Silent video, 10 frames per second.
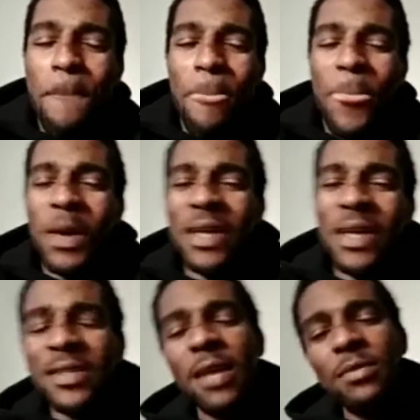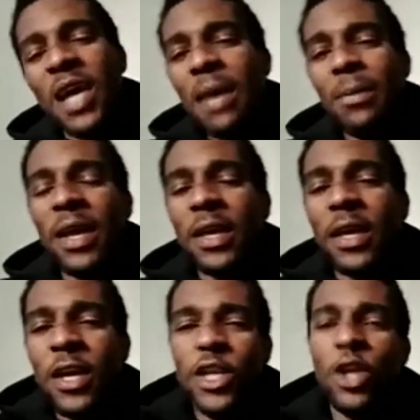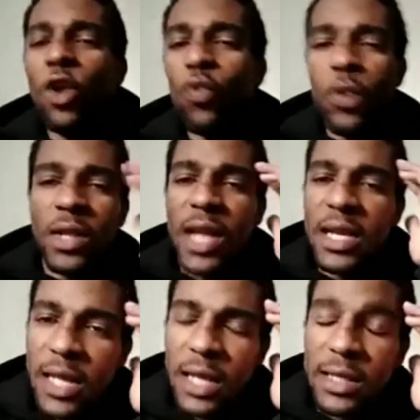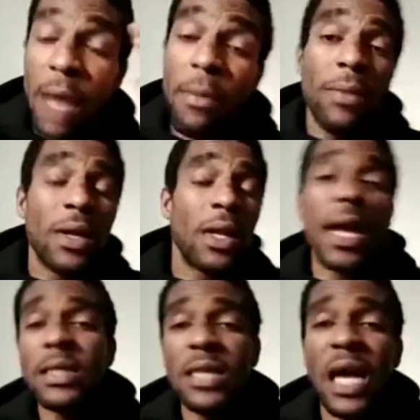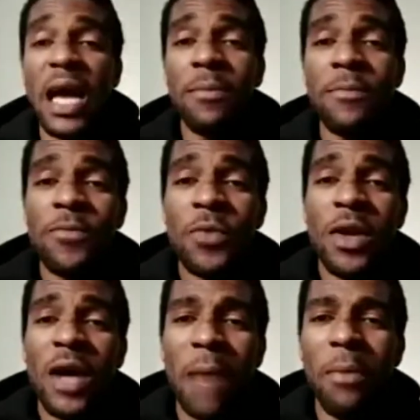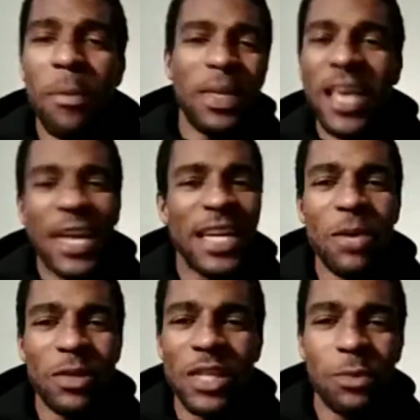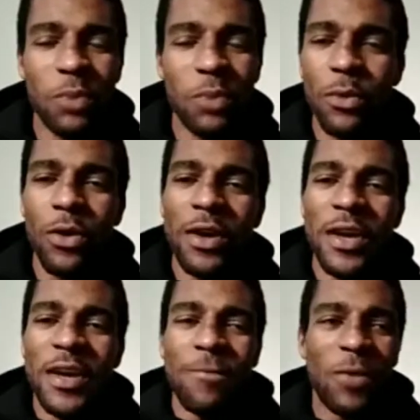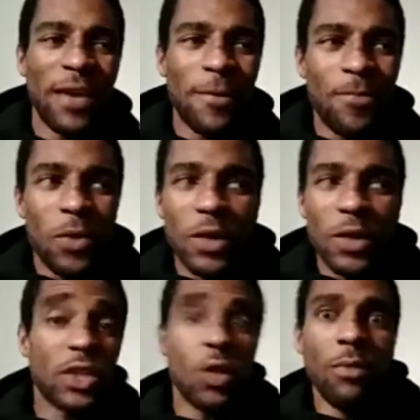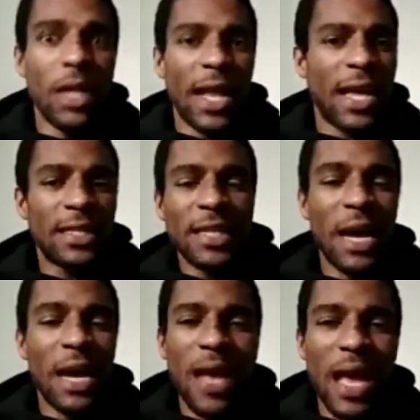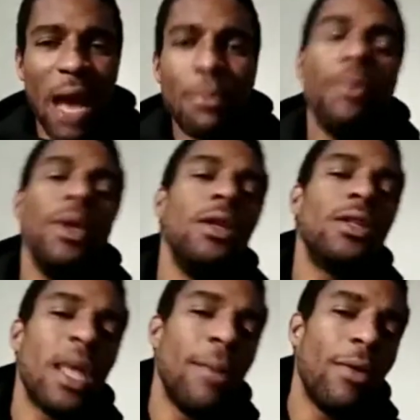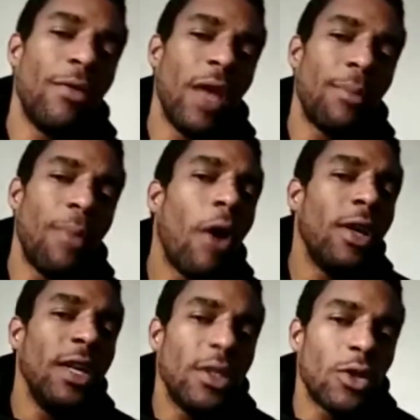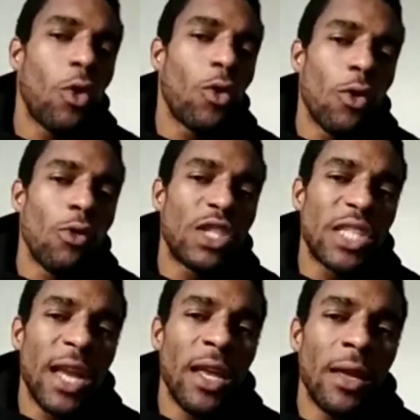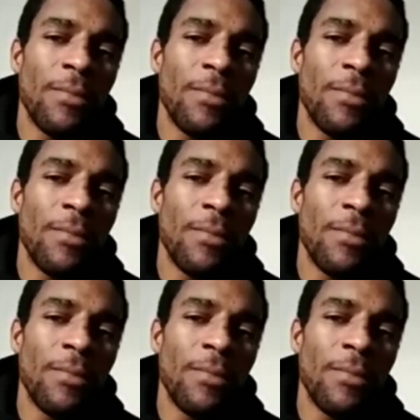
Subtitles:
but at the same time, like, you don't realize that might be the last time I'm gonna be kicking it with these people, or like, this is going to be the last time that I'm going to be in this type of like party, quote unquote, setting.